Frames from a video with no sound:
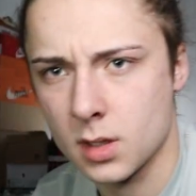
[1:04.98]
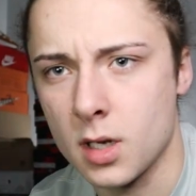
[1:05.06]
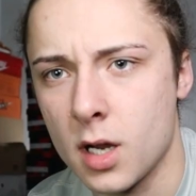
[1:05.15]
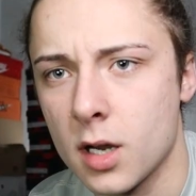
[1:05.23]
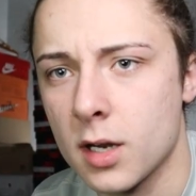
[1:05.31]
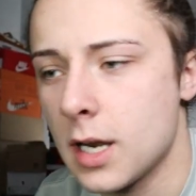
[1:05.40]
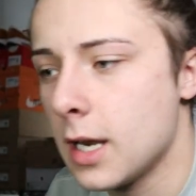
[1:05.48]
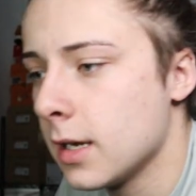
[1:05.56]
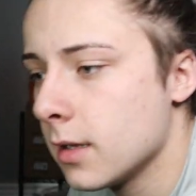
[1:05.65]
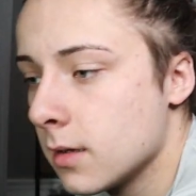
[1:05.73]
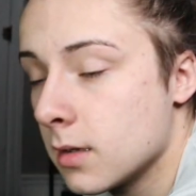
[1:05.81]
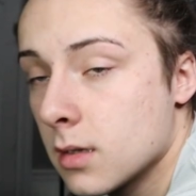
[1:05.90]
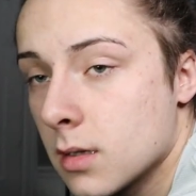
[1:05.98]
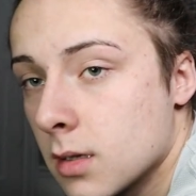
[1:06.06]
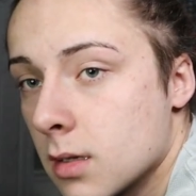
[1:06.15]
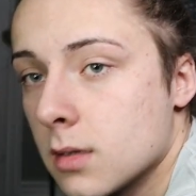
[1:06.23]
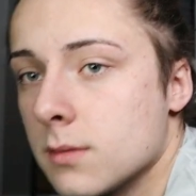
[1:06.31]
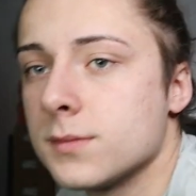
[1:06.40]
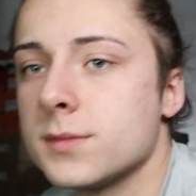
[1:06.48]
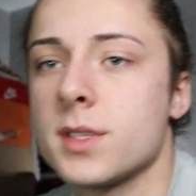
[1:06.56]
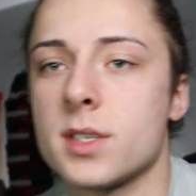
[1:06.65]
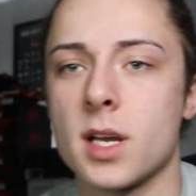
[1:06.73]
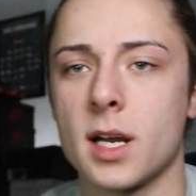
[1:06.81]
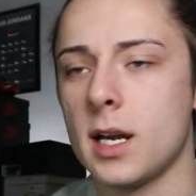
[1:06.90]
Alrighty.
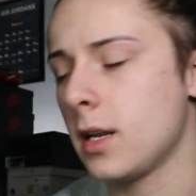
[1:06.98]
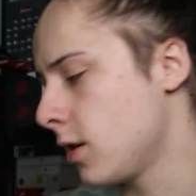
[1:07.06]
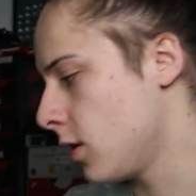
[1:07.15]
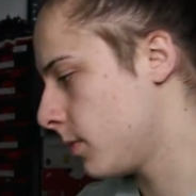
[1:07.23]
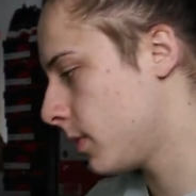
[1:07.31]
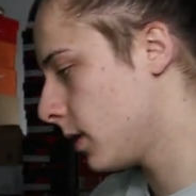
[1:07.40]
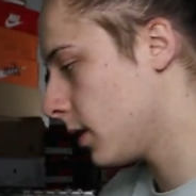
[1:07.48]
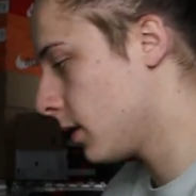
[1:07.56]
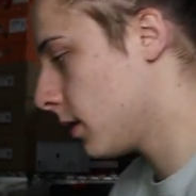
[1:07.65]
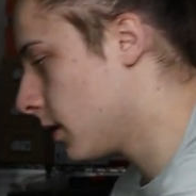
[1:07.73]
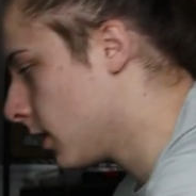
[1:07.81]
So I got it open.